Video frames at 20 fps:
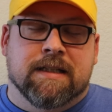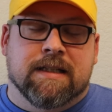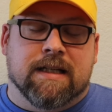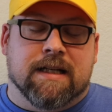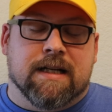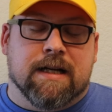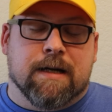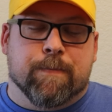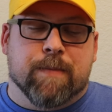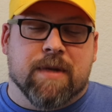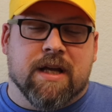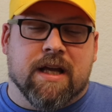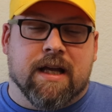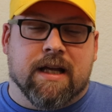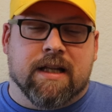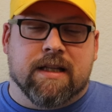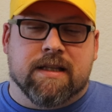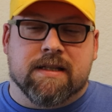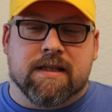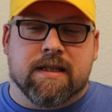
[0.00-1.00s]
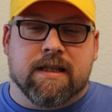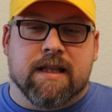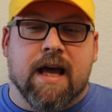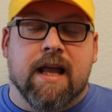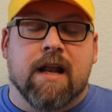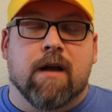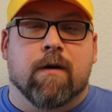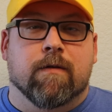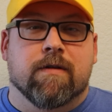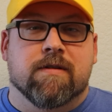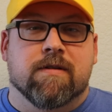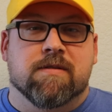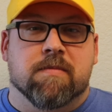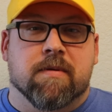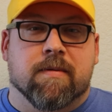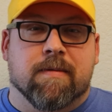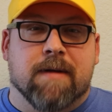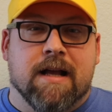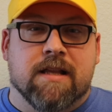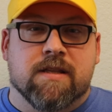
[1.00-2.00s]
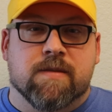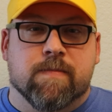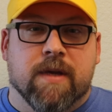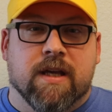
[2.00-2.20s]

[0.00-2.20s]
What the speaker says: And that always reminds